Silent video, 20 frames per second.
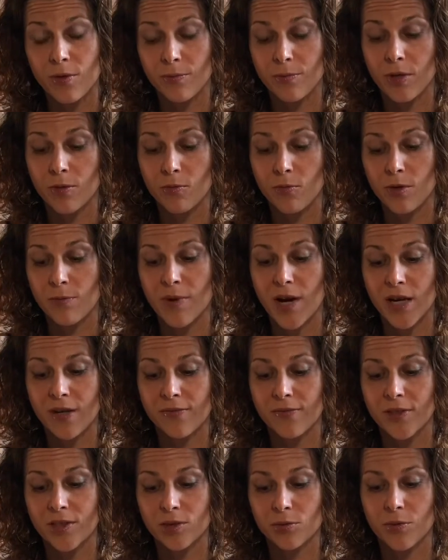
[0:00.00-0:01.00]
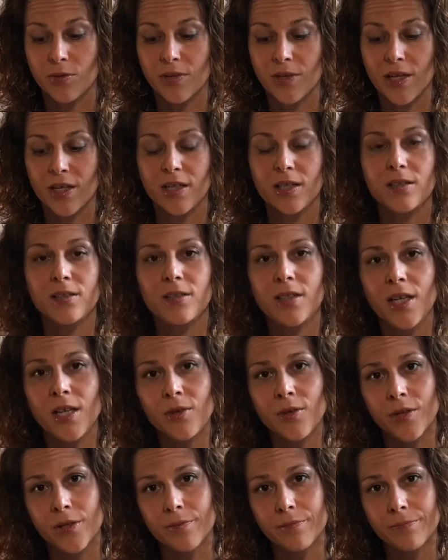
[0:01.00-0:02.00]
we manifest with, and it's
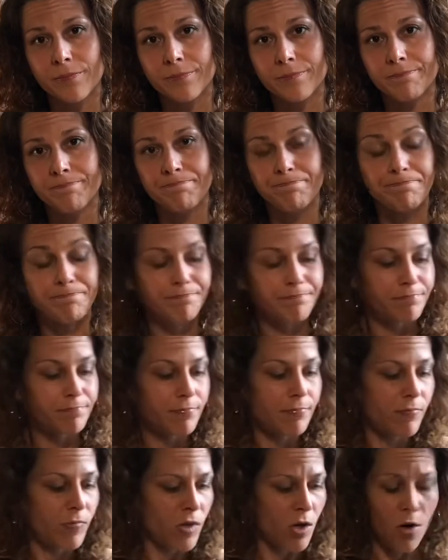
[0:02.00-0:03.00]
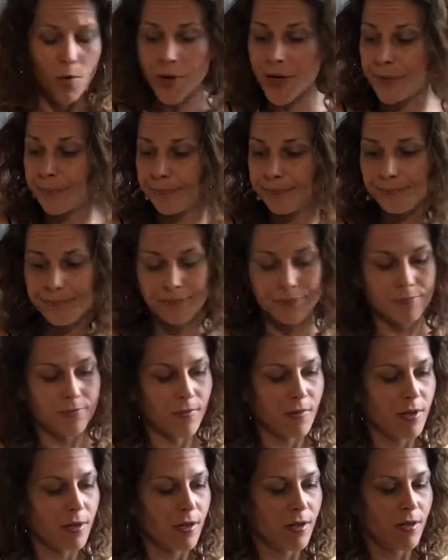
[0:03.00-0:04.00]
sacred. All right.
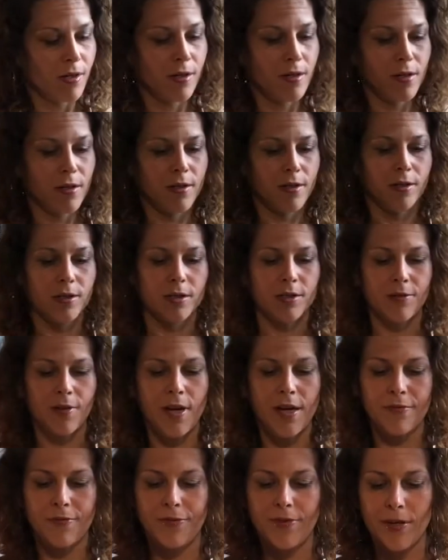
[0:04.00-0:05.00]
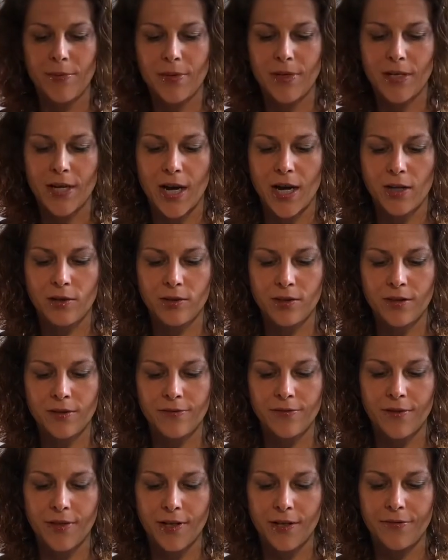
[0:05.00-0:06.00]
Divine Feminine. How's
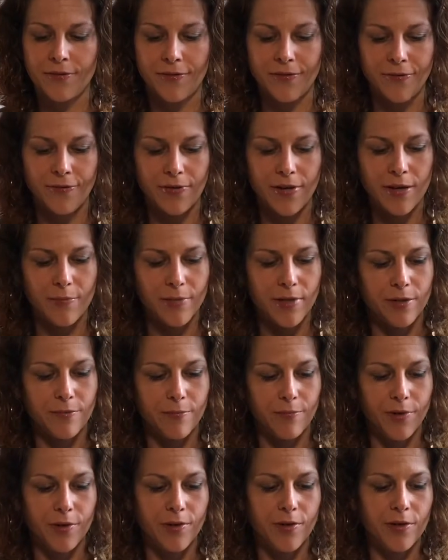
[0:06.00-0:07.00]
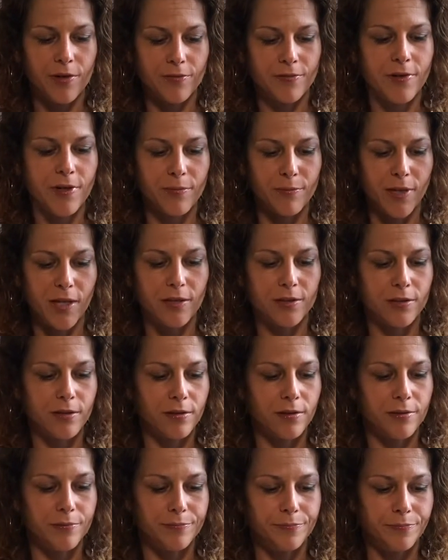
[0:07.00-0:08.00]
Divine Feminine mirroring Divine
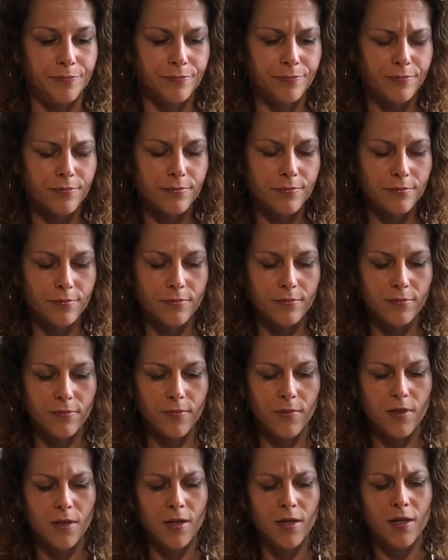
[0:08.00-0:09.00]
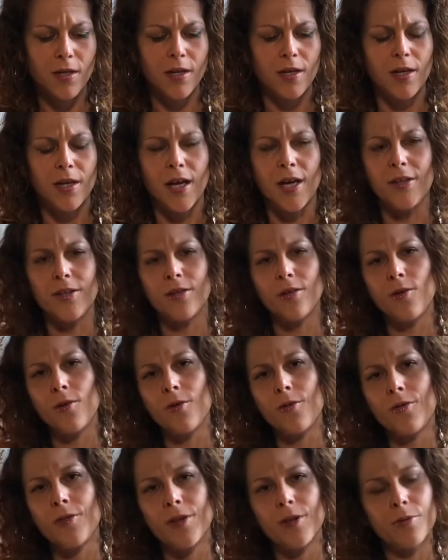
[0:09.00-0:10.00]
Masculine? And you
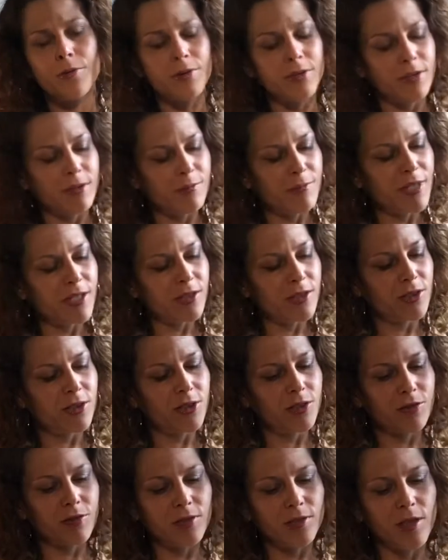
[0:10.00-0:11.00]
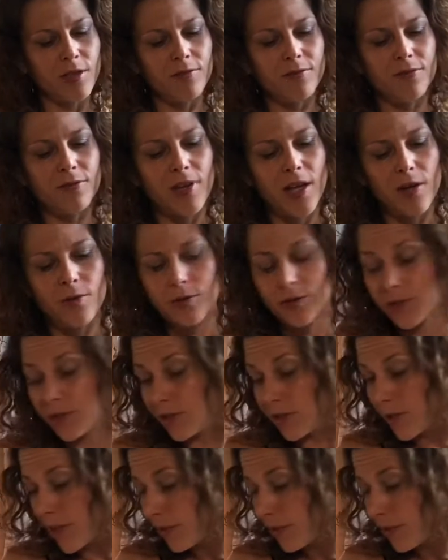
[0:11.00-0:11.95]
know, there was a message of sunflowers, and